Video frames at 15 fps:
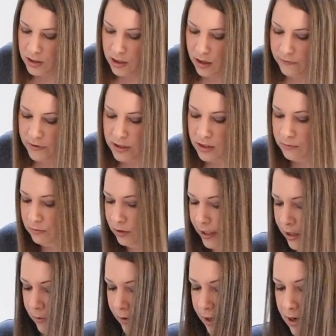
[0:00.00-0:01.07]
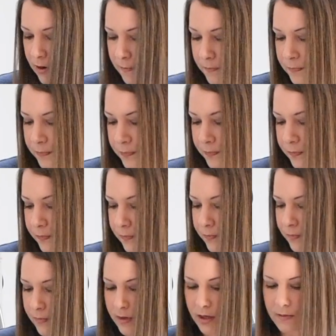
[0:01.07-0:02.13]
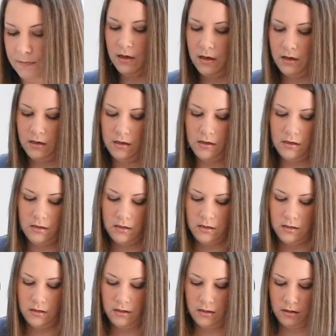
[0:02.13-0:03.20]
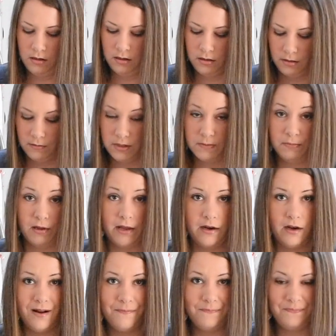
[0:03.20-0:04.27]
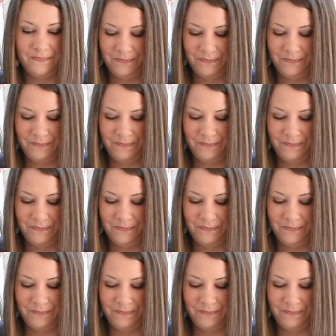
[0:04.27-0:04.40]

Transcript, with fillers: to give it some liquid. Then, just blend it up.